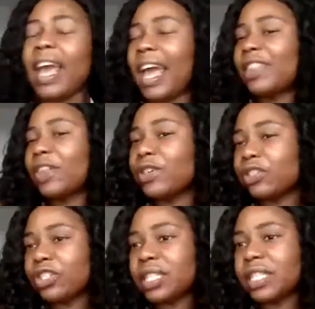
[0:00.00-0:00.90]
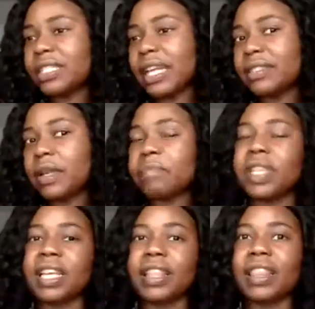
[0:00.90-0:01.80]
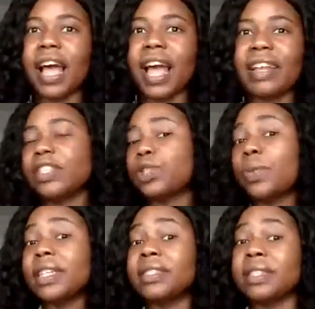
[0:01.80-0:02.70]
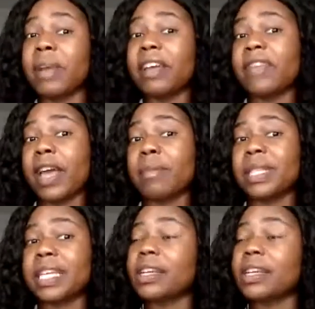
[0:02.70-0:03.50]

and they'll usually say something like, this runs in my family.